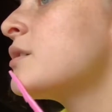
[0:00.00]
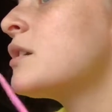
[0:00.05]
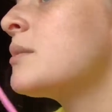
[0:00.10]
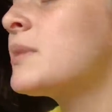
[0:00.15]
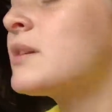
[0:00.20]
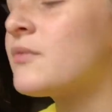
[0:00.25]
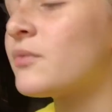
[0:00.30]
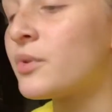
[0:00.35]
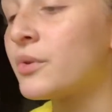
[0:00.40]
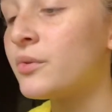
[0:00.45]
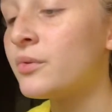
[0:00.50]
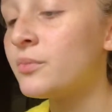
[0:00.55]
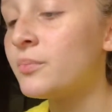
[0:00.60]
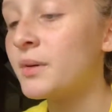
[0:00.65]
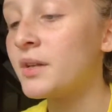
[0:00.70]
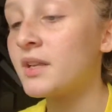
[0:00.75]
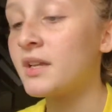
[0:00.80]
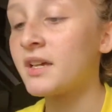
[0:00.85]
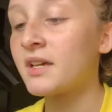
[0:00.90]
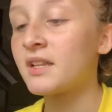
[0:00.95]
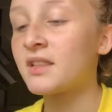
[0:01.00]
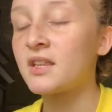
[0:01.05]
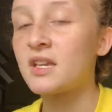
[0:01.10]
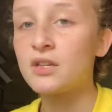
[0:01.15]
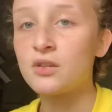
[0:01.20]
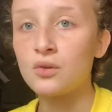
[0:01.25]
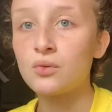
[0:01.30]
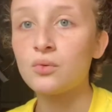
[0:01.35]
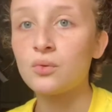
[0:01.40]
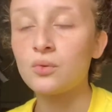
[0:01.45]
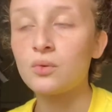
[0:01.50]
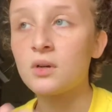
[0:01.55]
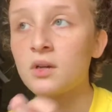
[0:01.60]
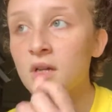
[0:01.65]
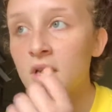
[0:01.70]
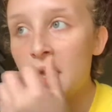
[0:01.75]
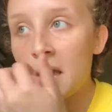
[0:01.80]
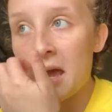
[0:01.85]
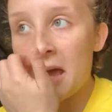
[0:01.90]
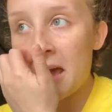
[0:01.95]
trying to be rude, but like they do.
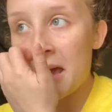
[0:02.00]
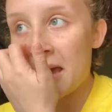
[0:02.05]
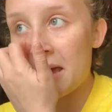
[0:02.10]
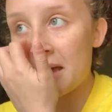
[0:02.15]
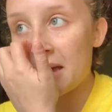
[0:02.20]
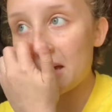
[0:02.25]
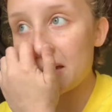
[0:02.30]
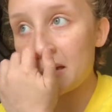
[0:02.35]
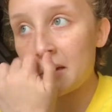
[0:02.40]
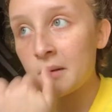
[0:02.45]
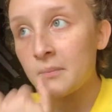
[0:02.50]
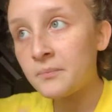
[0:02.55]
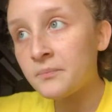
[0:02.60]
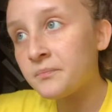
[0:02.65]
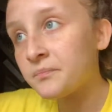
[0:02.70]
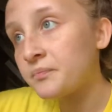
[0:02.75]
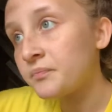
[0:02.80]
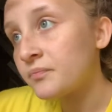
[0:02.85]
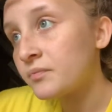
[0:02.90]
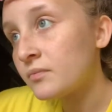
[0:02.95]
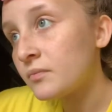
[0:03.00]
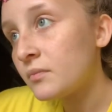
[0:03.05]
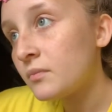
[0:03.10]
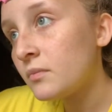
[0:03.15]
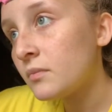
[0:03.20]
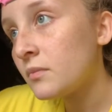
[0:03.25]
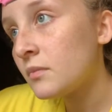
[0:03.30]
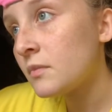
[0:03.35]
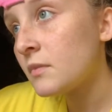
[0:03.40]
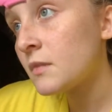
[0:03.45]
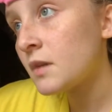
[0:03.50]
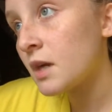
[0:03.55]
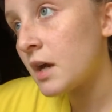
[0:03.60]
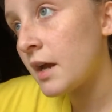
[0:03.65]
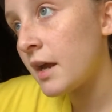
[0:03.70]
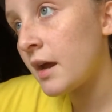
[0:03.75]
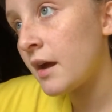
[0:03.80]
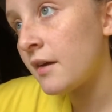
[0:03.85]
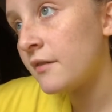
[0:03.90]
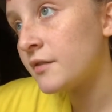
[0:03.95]
And
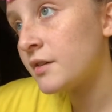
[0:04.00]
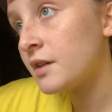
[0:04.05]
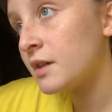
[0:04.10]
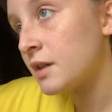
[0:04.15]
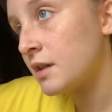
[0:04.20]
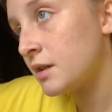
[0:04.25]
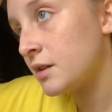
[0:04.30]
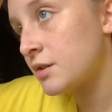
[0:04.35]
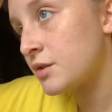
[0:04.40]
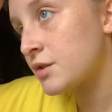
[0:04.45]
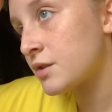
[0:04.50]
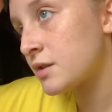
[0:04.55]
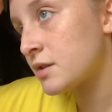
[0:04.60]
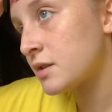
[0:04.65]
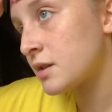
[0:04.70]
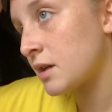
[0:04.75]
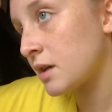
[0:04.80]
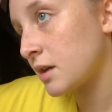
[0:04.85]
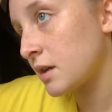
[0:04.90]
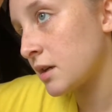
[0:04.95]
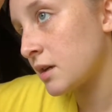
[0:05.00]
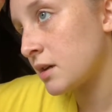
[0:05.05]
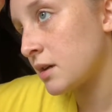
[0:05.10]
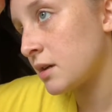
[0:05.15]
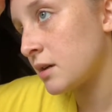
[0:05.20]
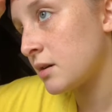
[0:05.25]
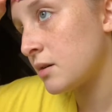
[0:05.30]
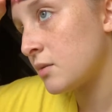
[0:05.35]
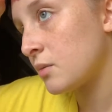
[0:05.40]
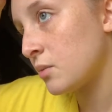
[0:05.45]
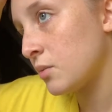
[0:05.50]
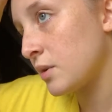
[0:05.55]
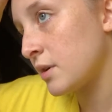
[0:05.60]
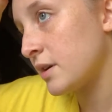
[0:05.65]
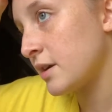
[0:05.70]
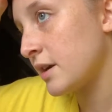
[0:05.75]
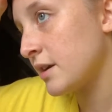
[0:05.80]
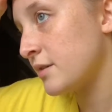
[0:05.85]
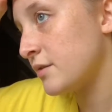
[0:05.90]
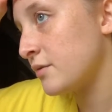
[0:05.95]
I have it, and it's just like, what
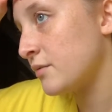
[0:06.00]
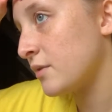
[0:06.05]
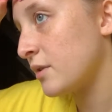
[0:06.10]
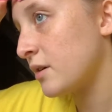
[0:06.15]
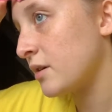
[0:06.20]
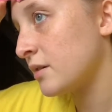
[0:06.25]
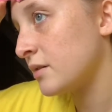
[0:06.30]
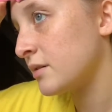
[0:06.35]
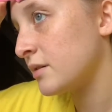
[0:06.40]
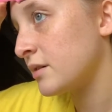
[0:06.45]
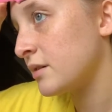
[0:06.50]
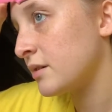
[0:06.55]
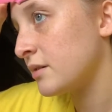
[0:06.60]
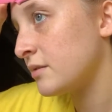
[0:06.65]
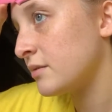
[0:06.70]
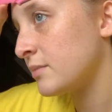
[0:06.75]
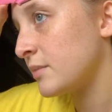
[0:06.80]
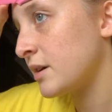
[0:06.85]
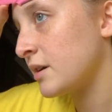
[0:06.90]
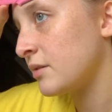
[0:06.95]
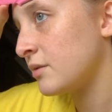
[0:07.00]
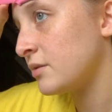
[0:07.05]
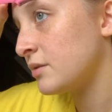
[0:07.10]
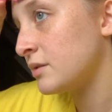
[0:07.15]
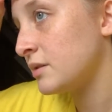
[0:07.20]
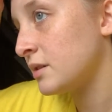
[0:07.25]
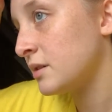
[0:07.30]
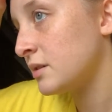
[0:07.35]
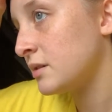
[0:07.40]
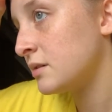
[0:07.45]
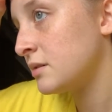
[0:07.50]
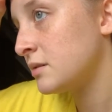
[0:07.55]
did I do wrong? You know, am I old?